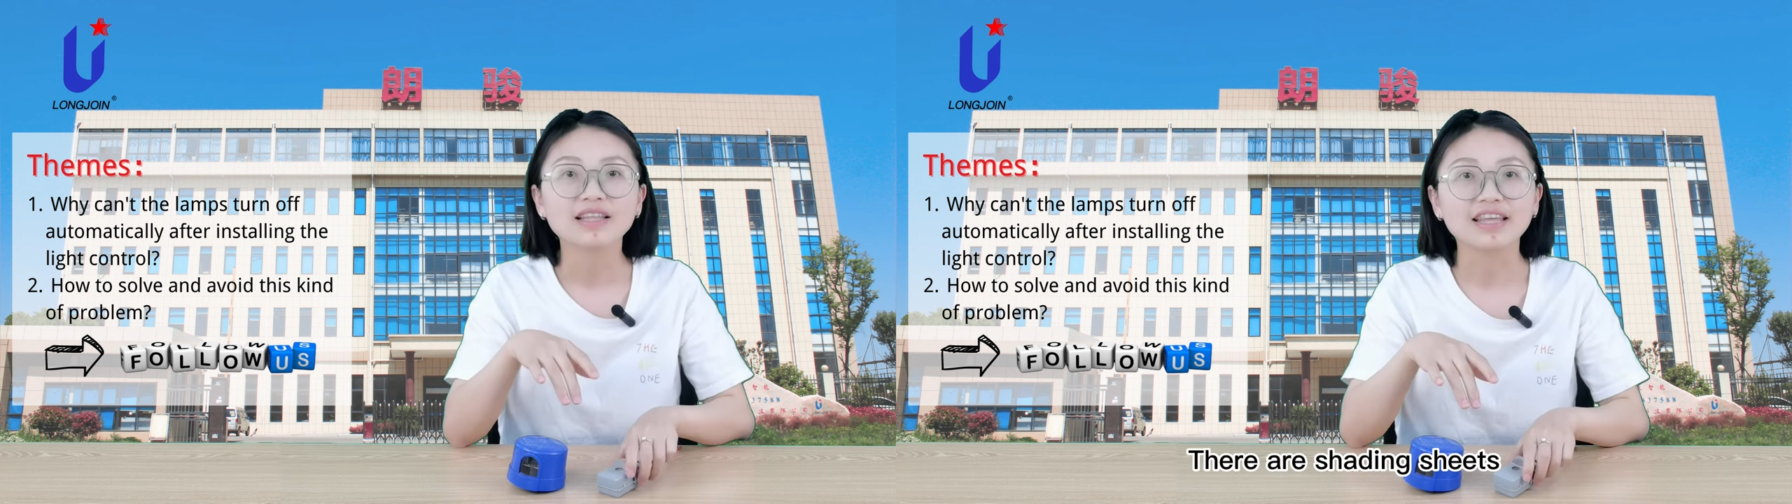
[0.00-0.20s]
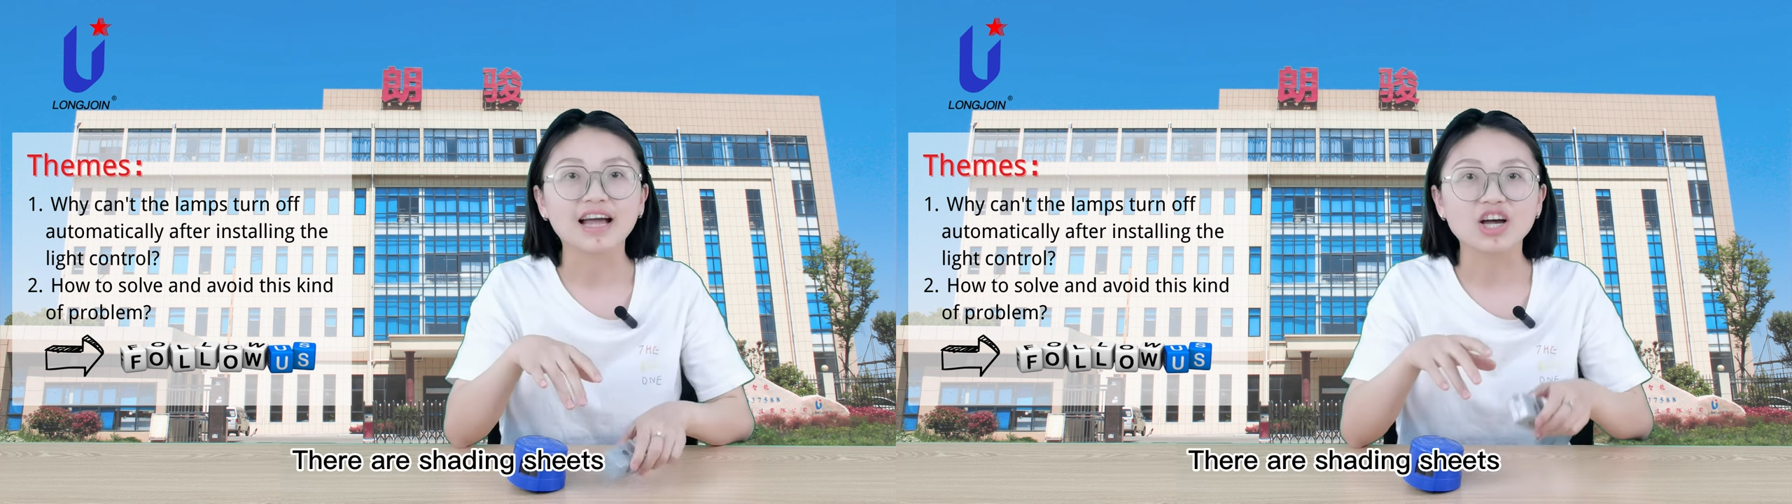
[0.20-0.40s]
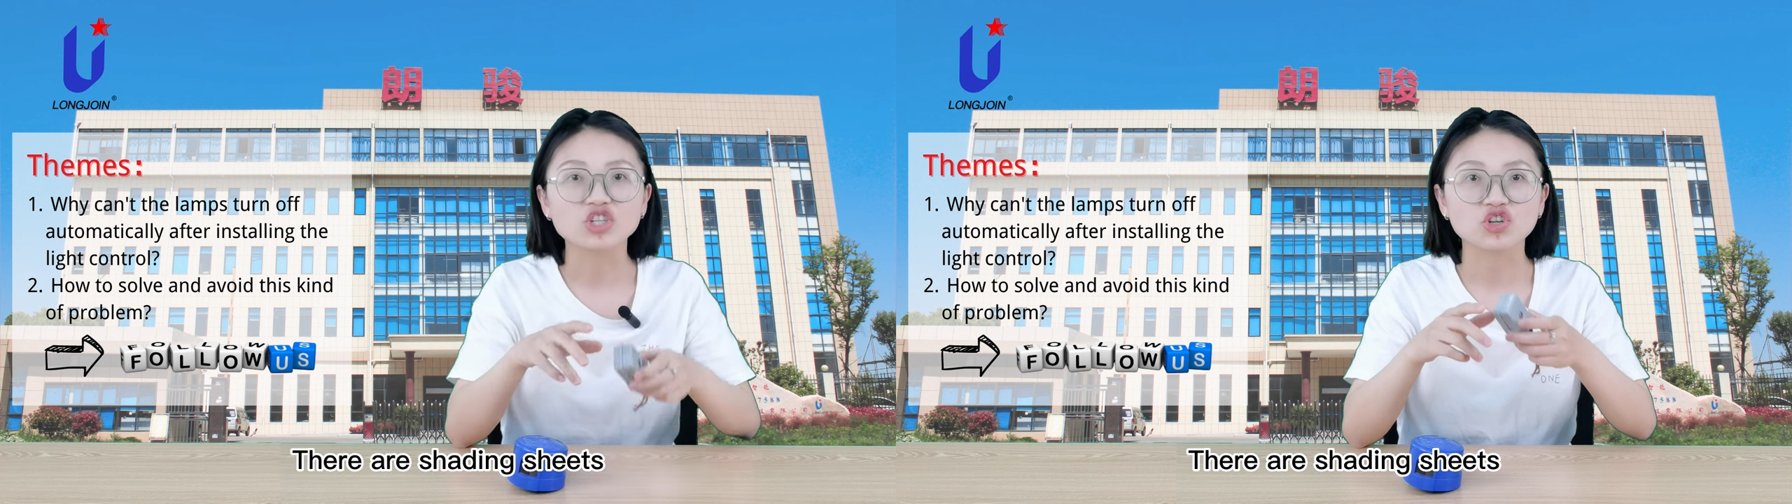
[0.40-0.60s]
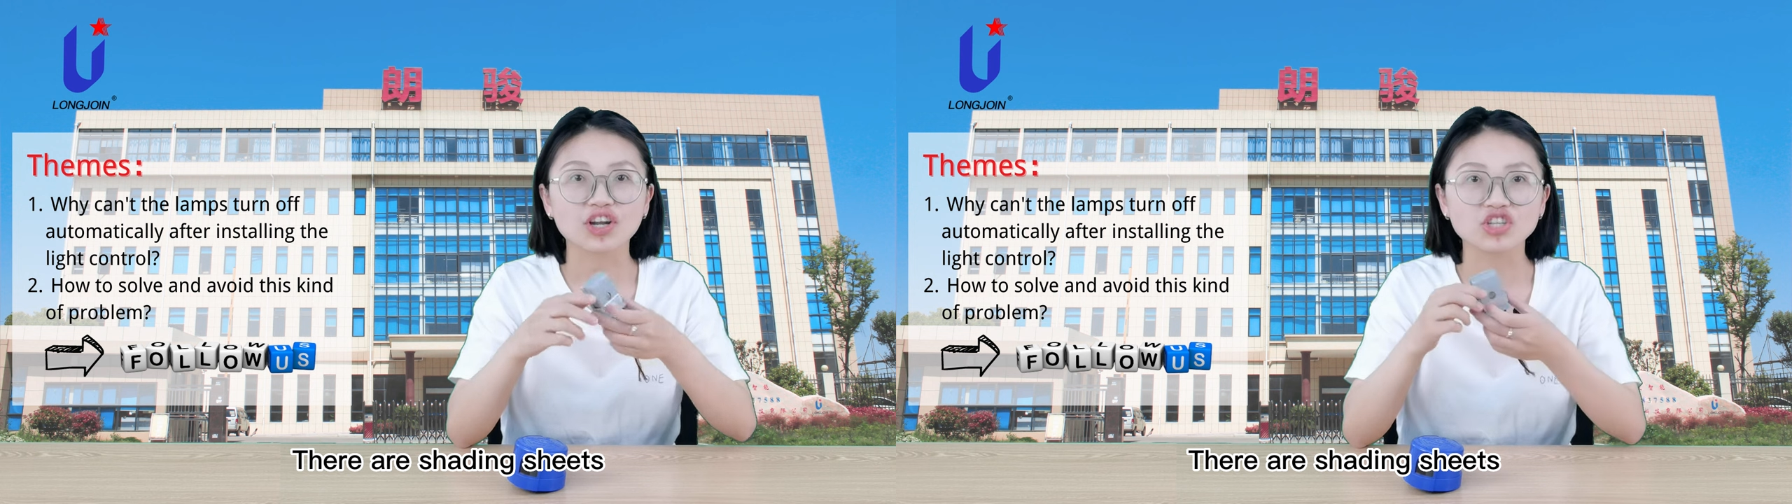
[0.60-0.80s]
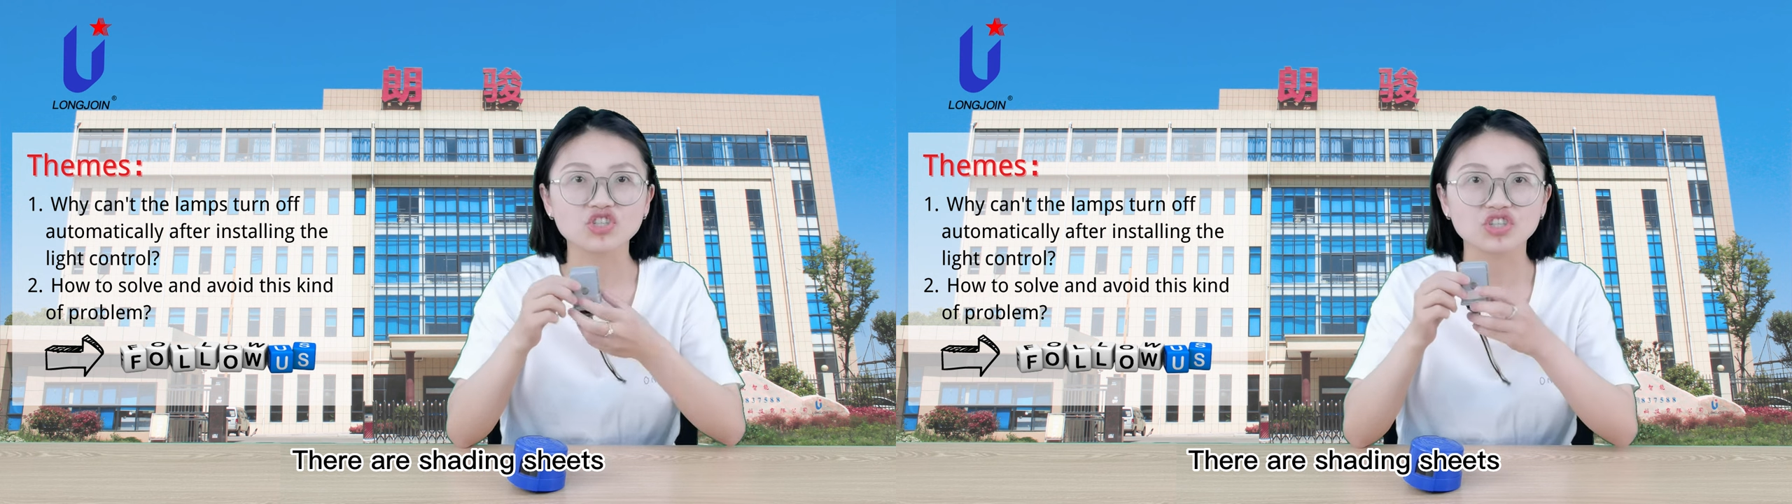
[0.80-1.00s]
There are
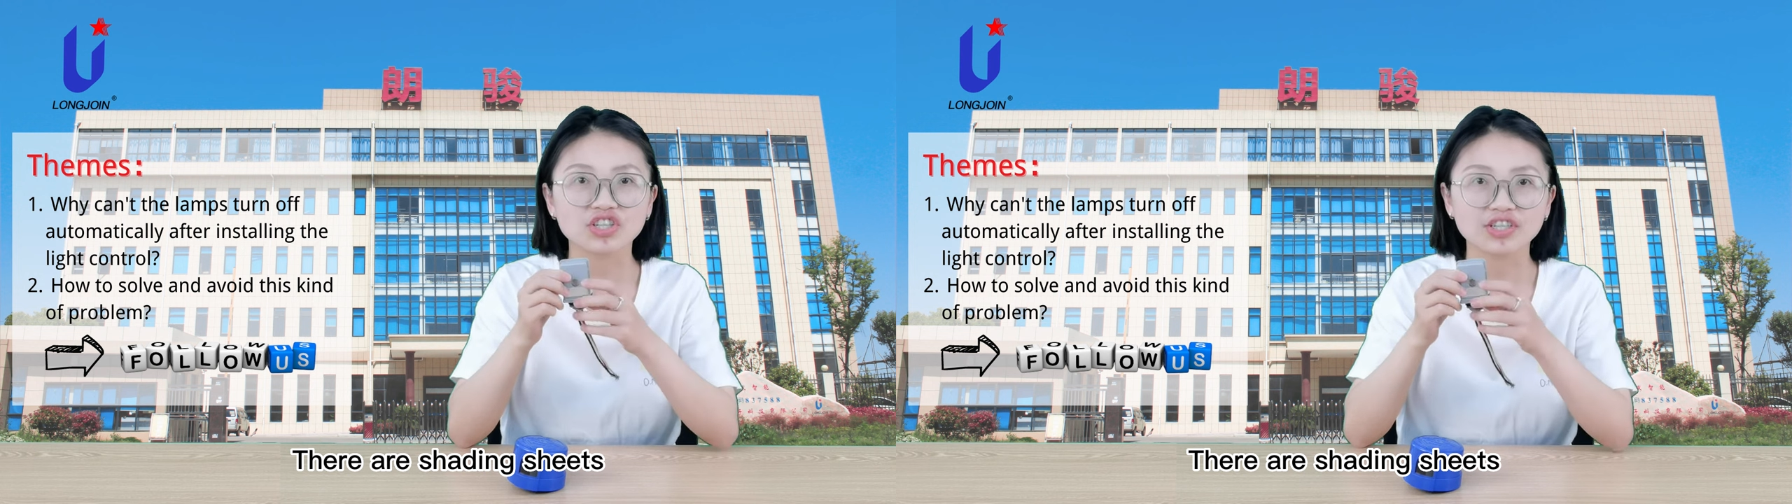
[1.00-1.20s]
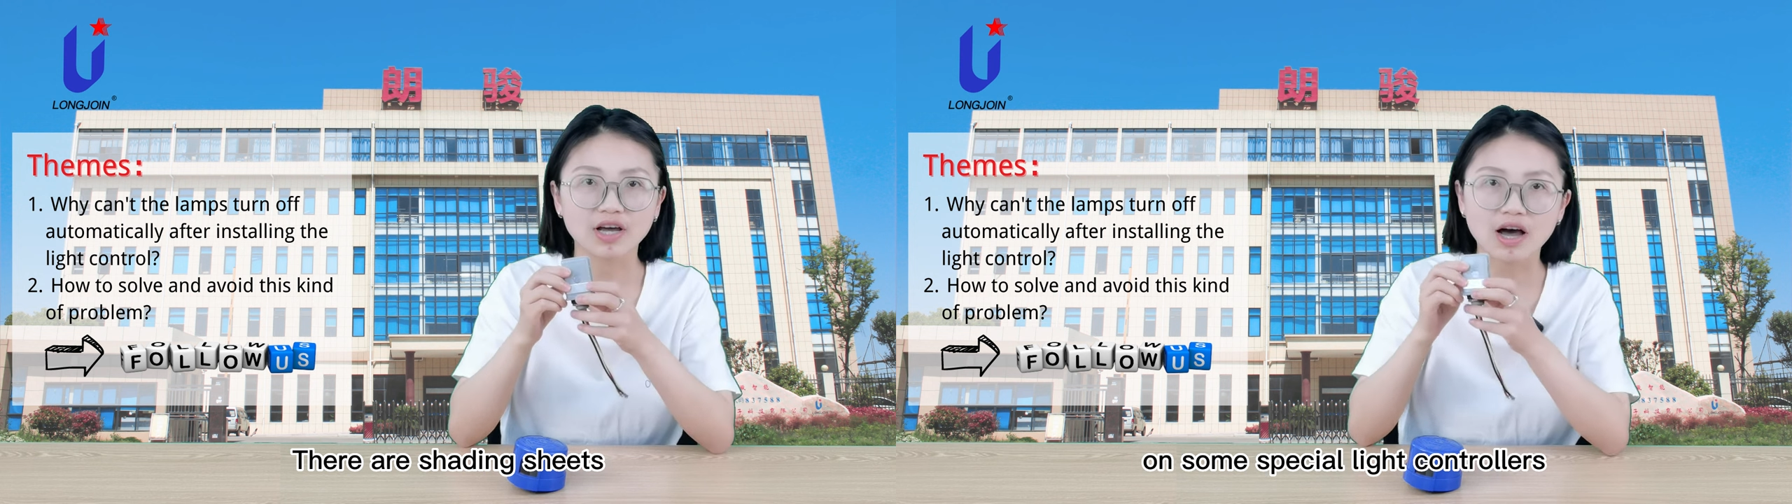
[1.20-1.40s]
shading sheets